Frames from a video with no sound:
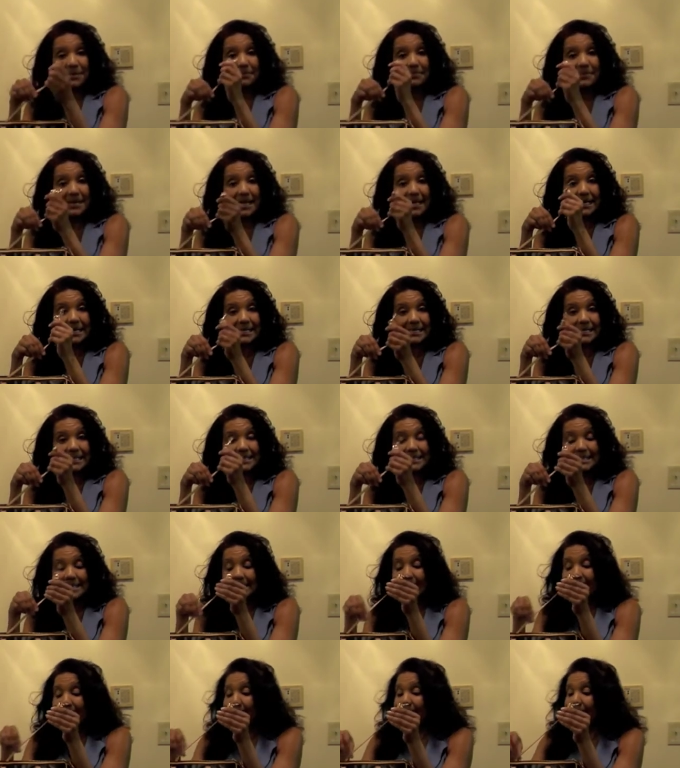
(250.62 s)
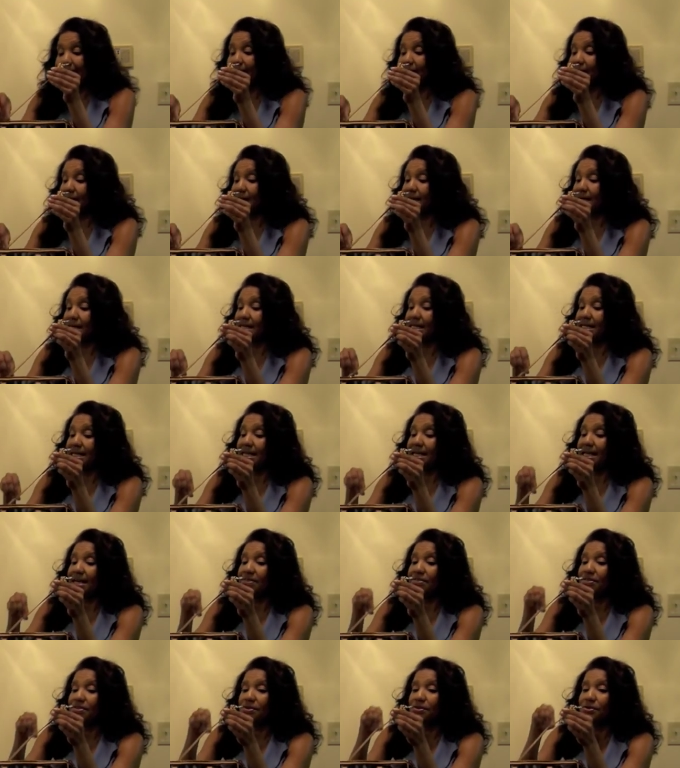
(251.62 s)
back in the day
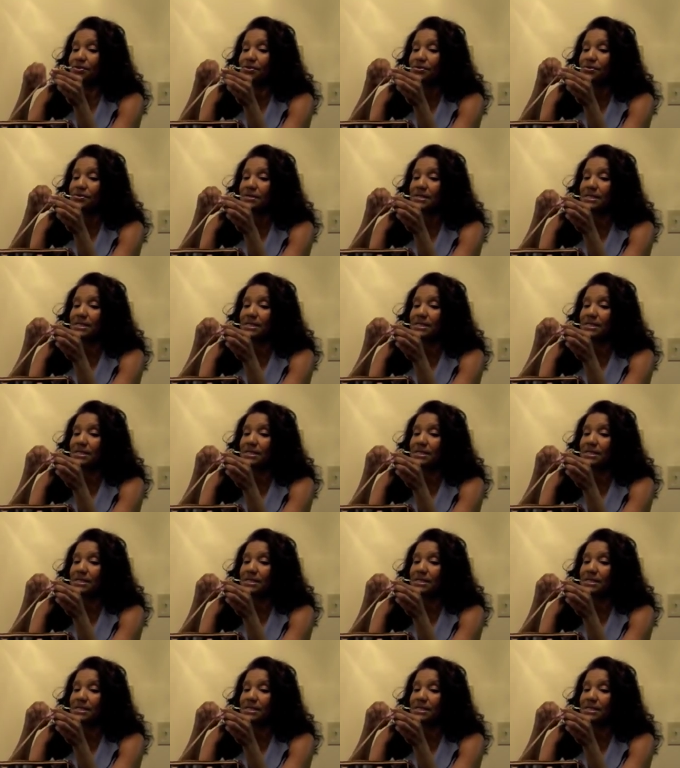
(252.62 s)
leather